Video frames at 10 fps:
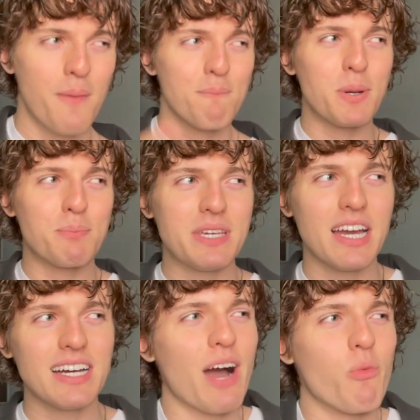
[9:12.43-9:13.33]
But
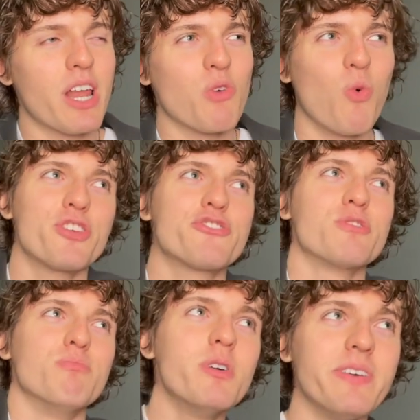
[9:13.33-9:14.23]
because when I watched
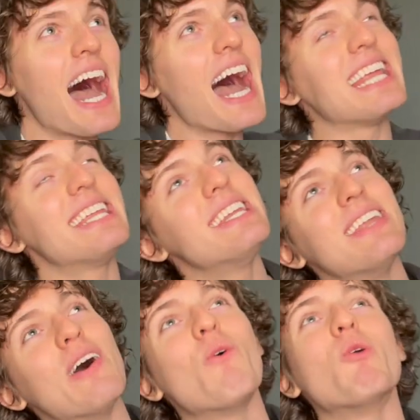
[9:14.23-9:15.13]
the movie, I didn't
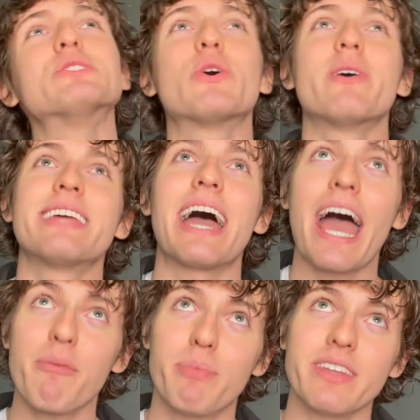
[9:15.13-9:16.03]
know what was going to
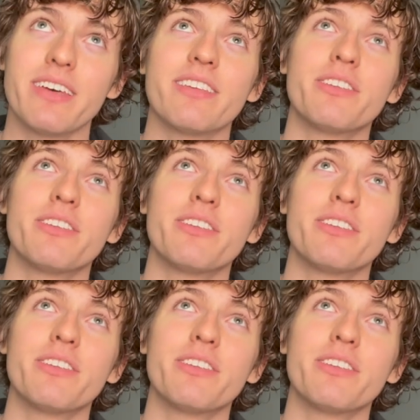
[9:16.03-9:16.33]
happen.